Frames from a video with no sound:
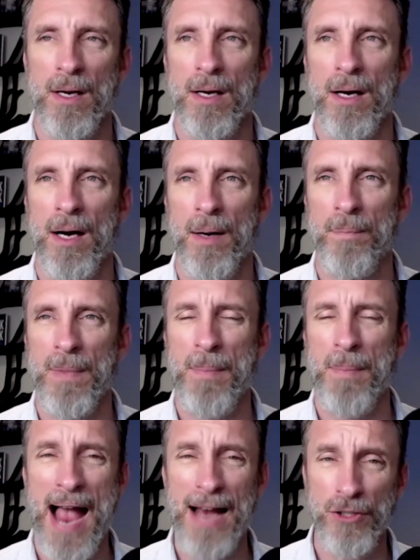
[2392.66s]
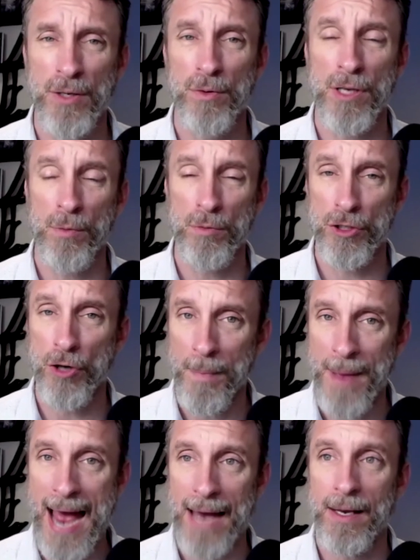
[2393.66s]
Um, actually, it was, it was so
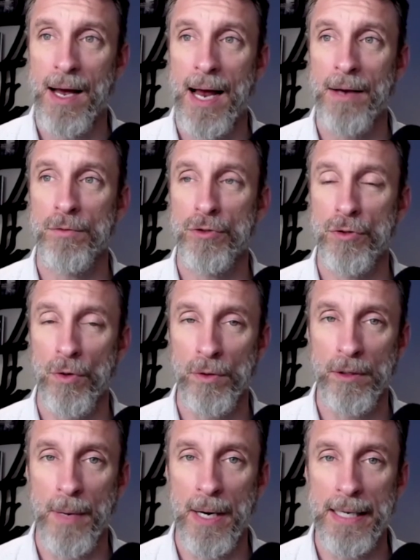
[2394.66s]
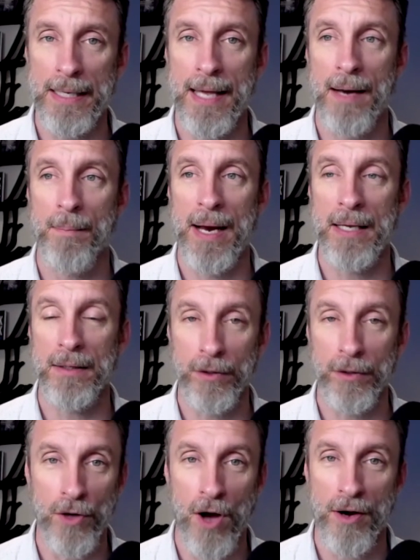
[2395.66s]
bad. I had so little money that my little
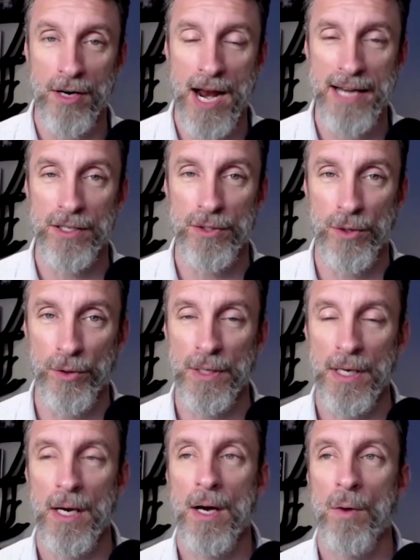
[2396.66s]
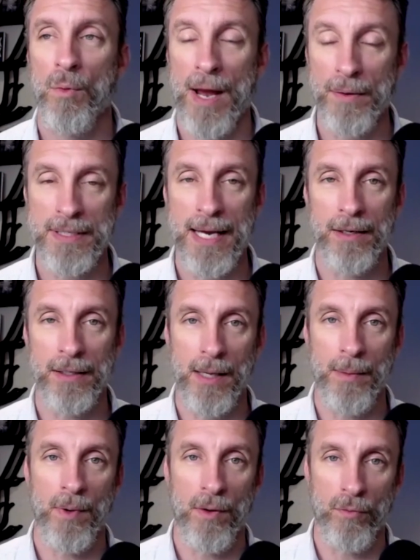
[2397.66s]
daughter, nine years old, when I was telling
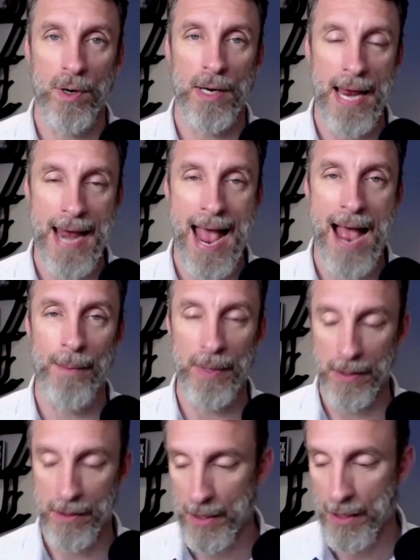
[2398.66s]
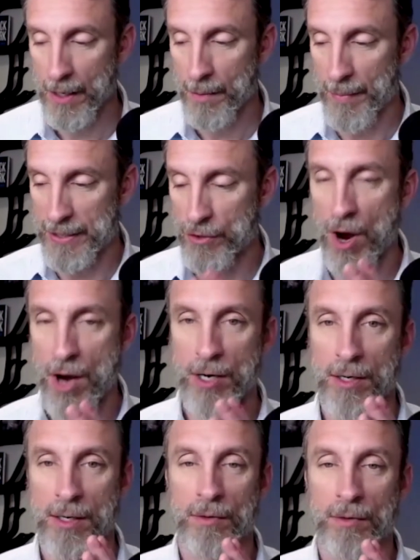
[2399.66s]
them of what had happened, my
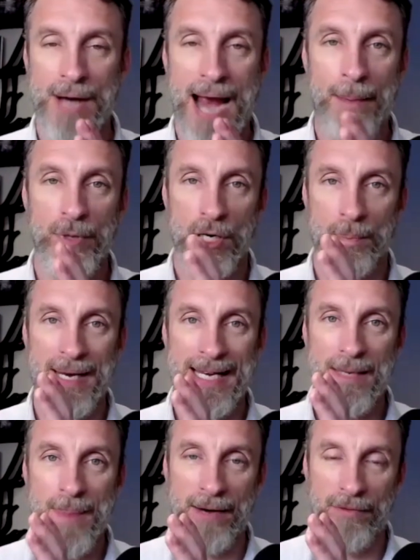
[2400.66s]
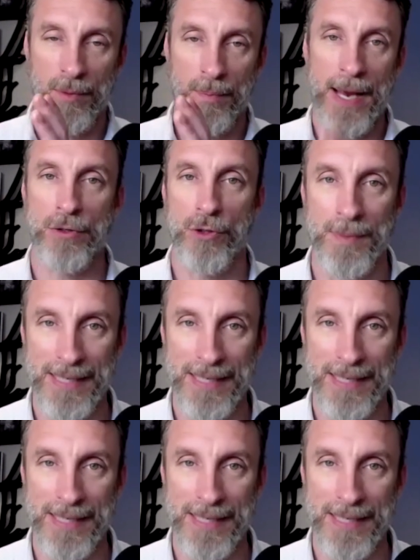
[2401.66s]
daughter grabbed her piggy bank from her bedroom and